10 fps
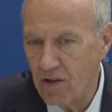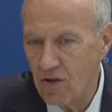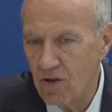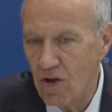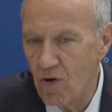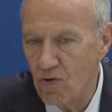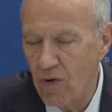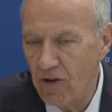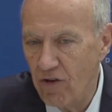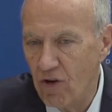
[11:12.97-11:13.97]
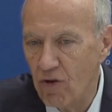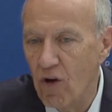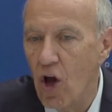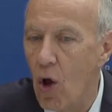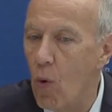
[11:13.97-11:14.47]
the whole question
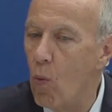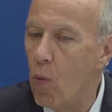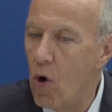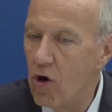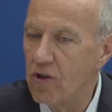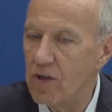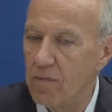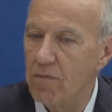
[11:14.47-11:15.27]
of what